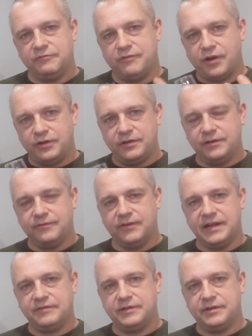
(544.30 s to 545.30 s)
rounded,
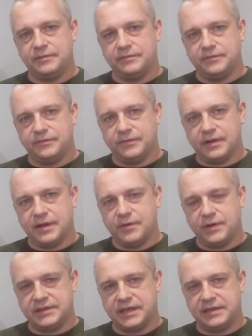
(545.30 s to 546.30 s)
flavoured
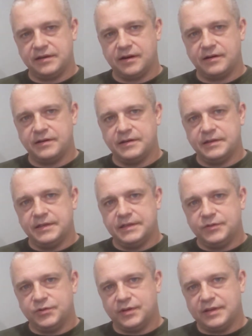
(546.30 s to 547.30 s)
whiskies are.
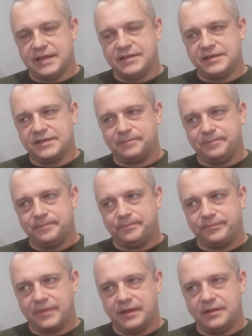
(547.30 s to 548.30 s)
So the
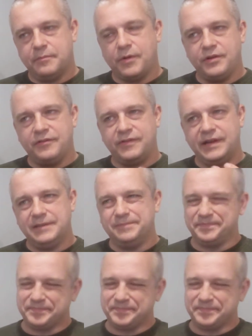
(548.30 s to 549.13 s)
mouthfeel,